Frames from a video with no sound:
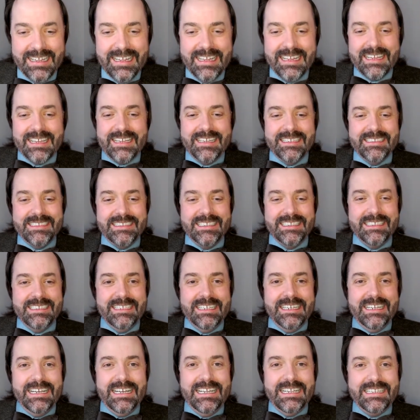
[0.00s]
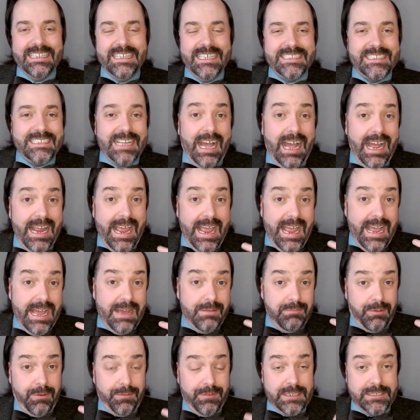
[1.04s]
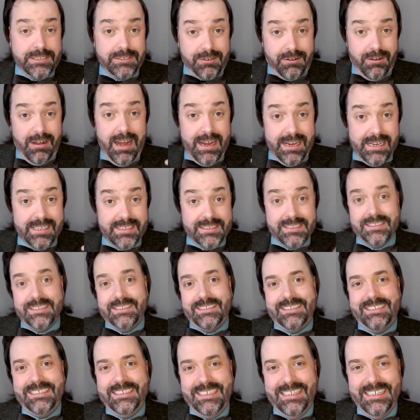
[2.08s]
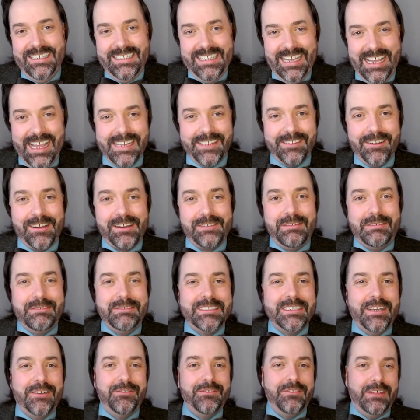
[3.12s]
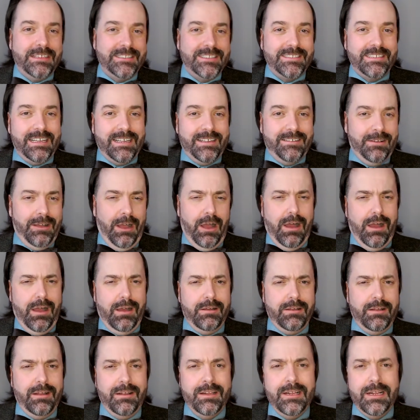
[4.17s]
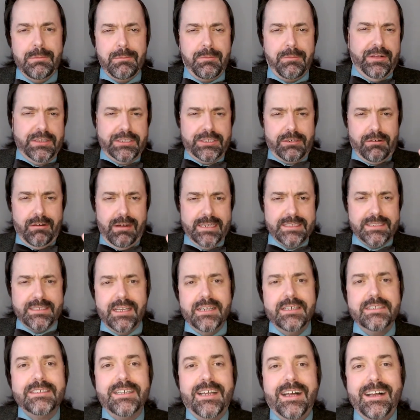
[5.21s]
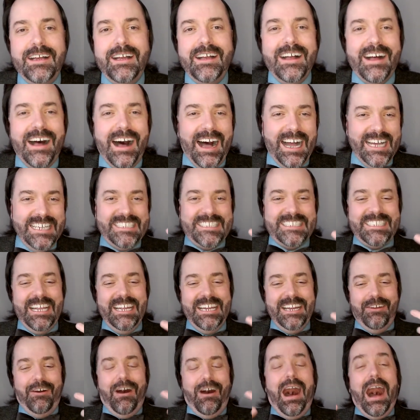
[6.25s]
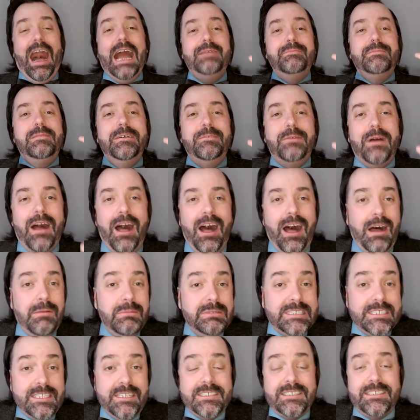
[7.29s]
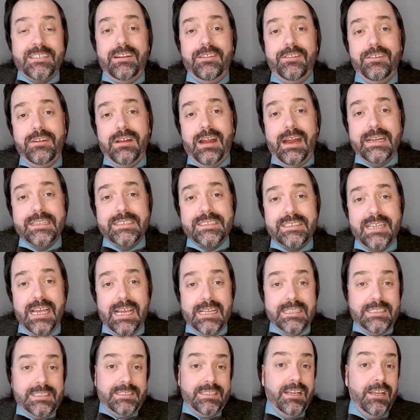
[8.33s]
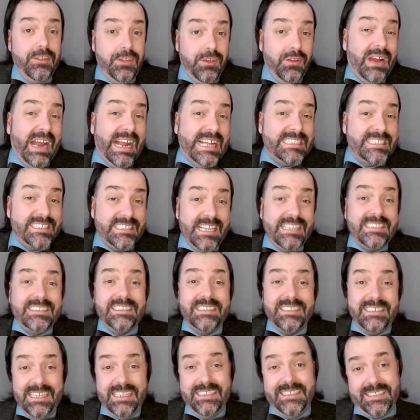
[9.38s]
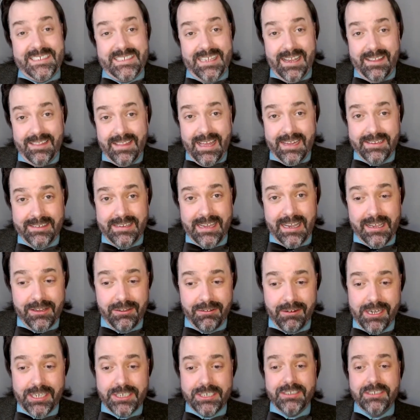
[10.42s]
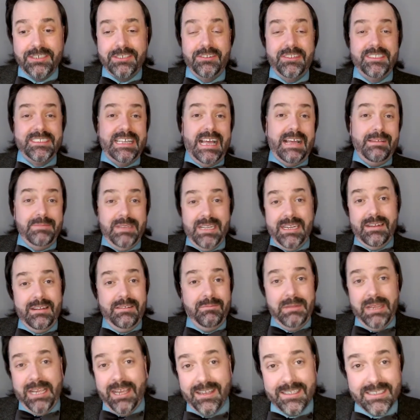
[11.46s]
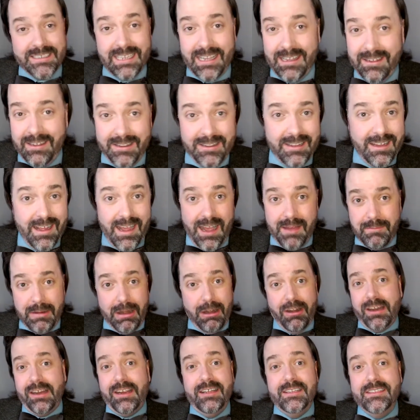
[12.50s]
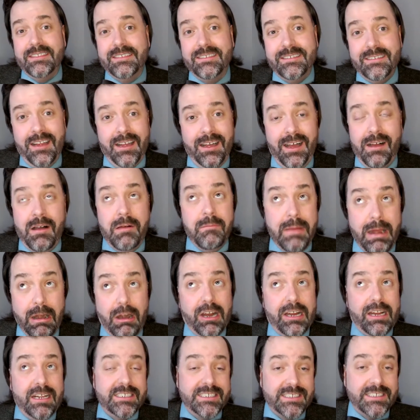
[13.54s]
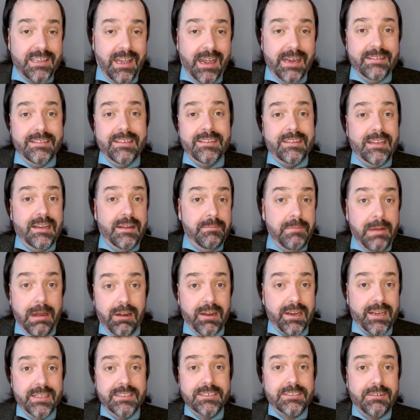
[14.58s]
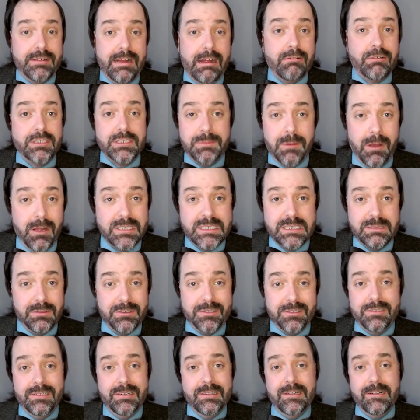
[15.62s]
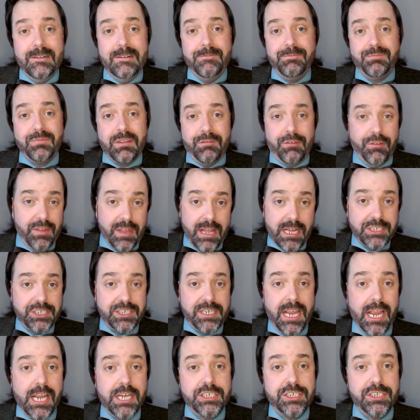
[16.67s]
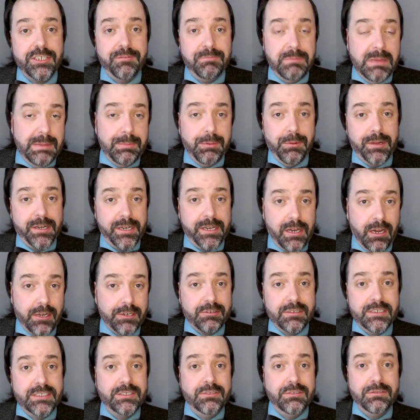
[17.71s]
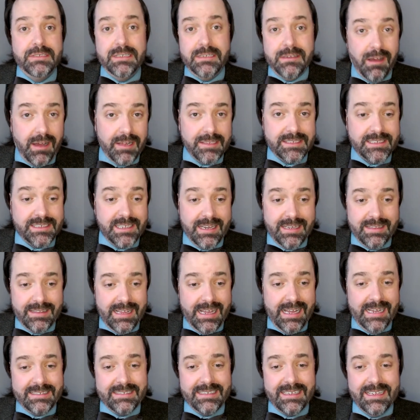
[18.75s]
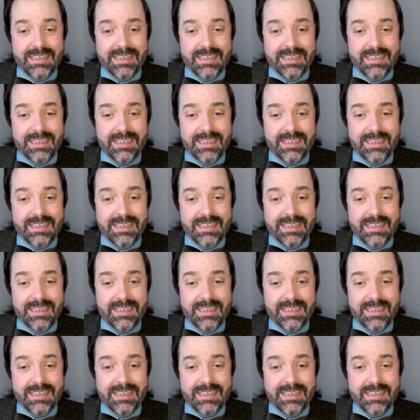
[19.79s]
Because at least I am, Professor Gray is, I hate talking about myself as like, Professor Gray says, I say, I'm a citizen of the United States. The United States did sign that declaration. So does that mean because America signed it, that Americans are now responsible for the education of people in countries who did not sign that?